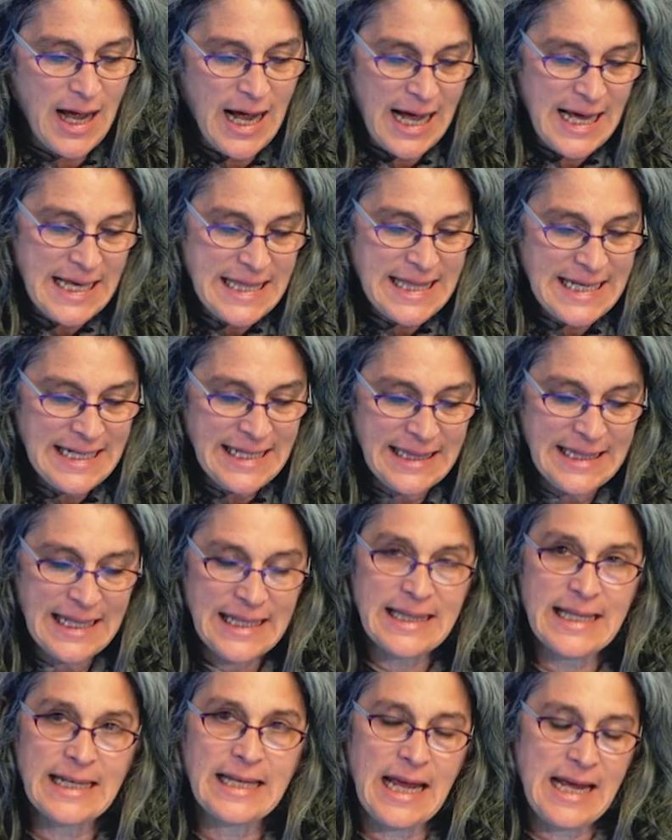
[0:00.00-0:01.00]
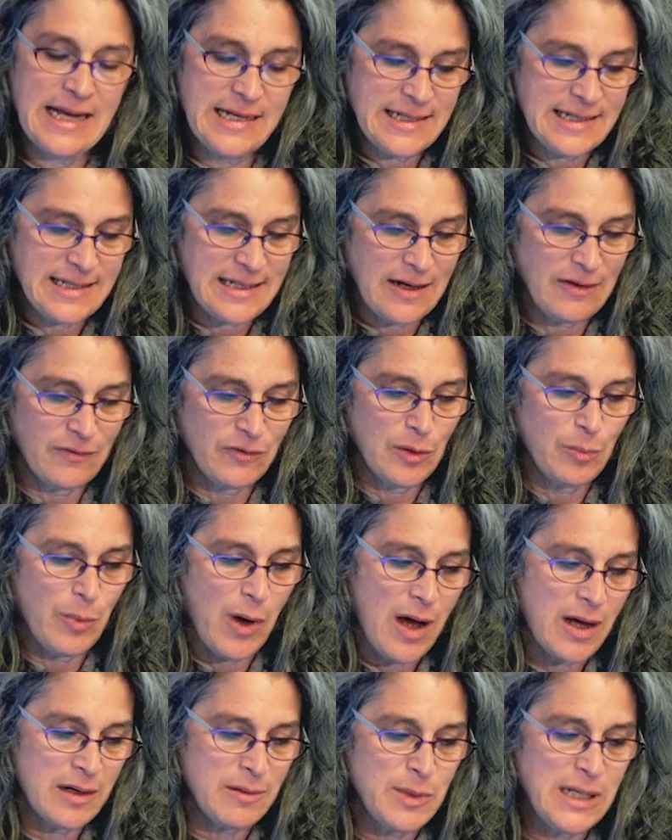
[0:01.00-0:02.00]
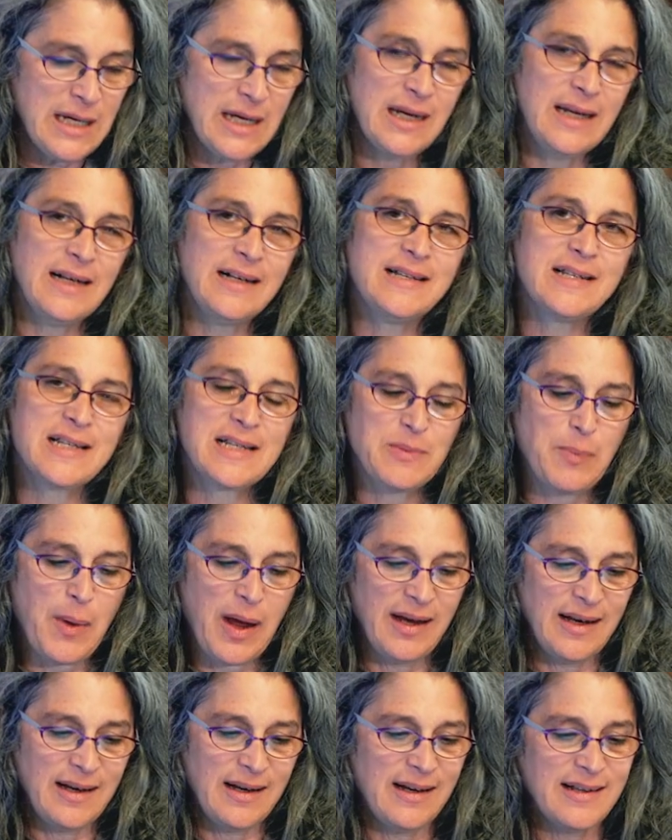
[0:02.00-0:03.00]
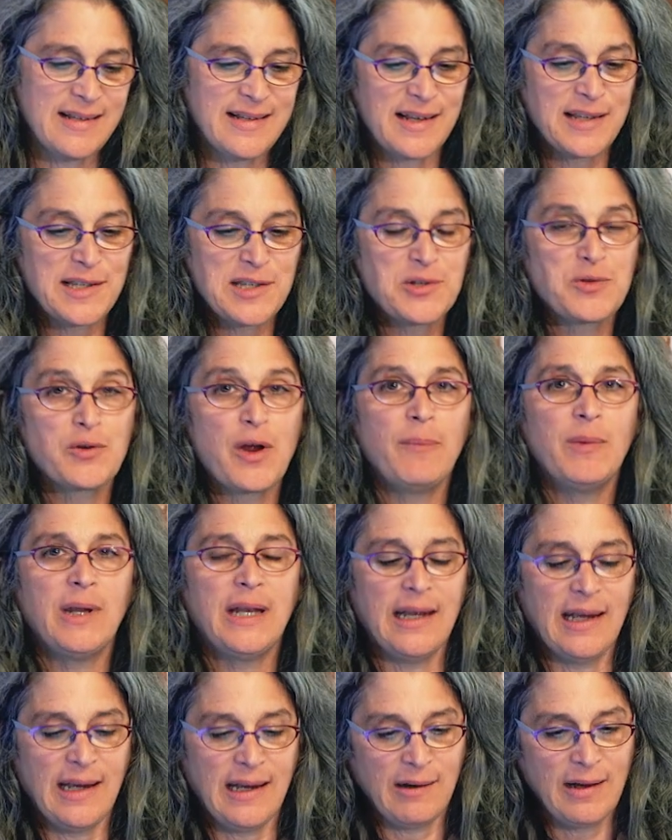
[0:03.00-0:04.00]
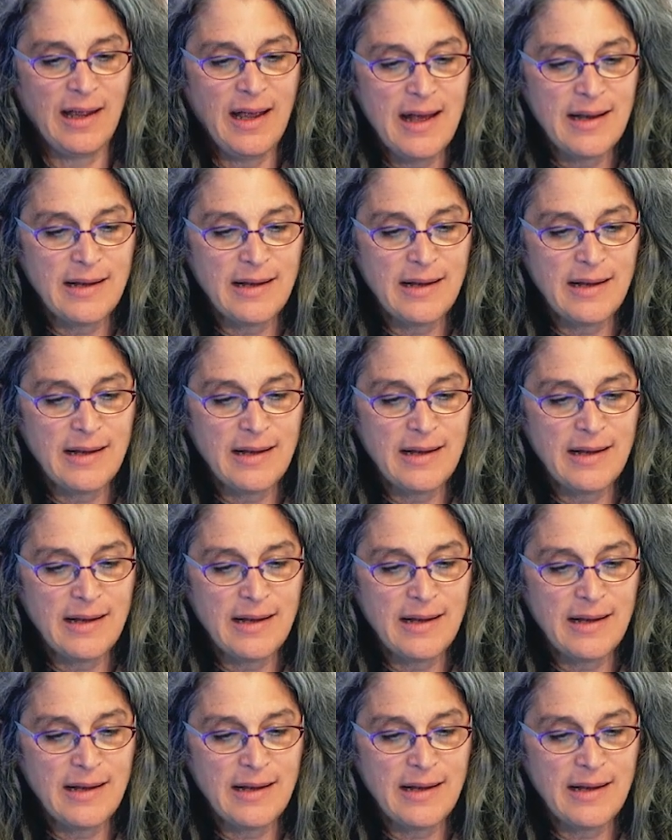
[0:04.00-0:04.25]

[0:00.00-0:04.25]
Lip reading: I think that the case of lobotomy, despite its extremity,